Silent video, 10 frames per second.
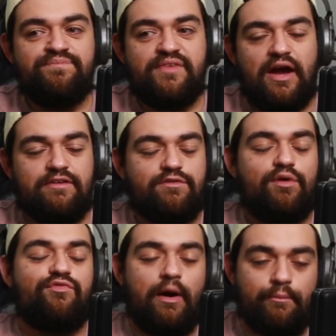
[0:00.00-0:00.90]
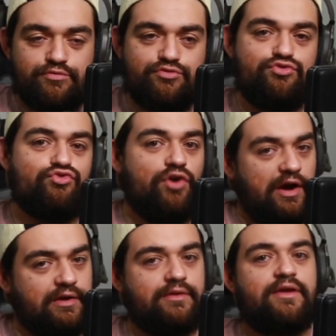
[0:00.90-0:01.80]
And so if I'm
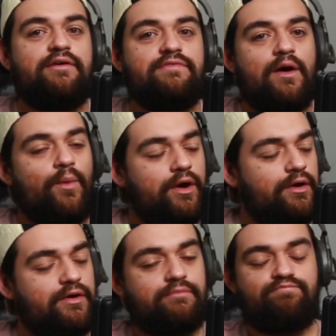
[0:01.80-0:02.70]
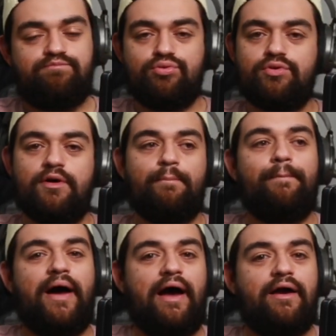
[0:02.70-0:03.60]
struggling, then we're going to pull it
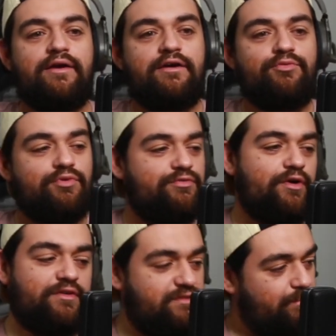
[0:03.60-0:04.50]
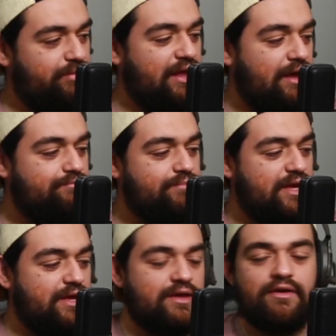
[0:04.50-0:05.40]
back, revert to plan
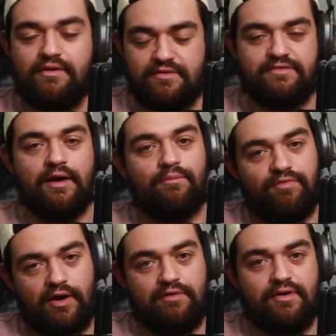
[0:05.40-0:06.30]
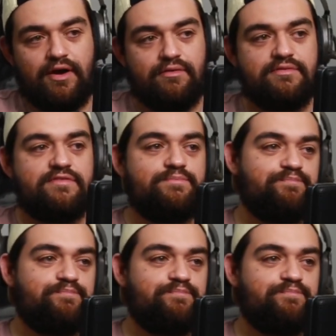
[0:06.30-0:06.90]
B, sub 5 hours.